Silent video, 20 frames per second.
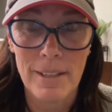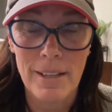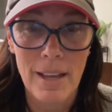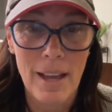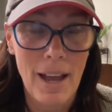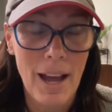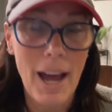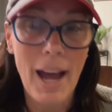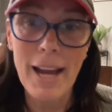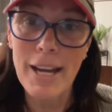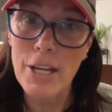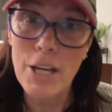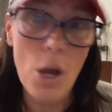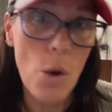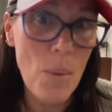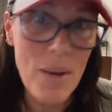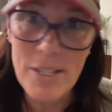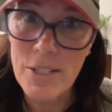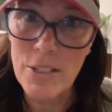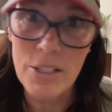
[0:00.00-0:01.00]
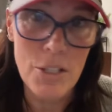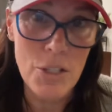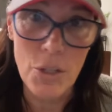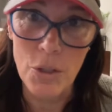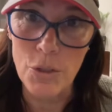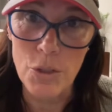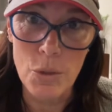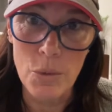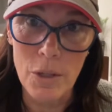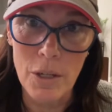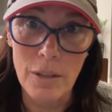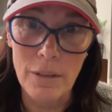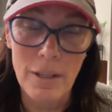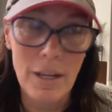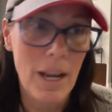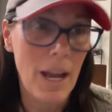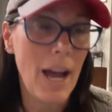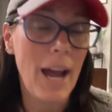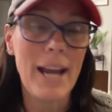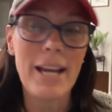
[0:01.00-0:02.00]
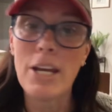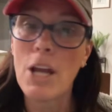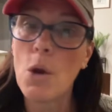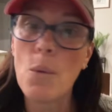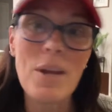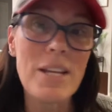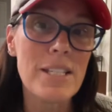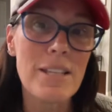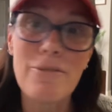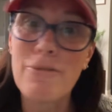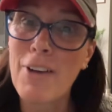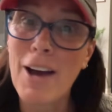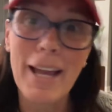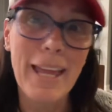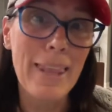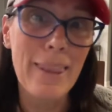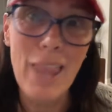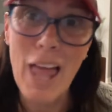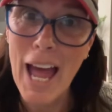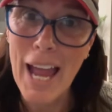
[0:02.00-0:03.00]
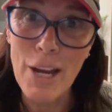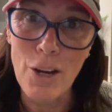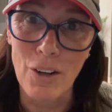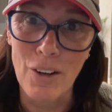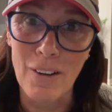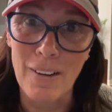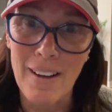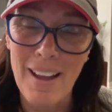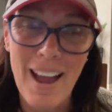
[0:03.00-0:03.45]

I know he's an adulterer. I know he's a fucking liar.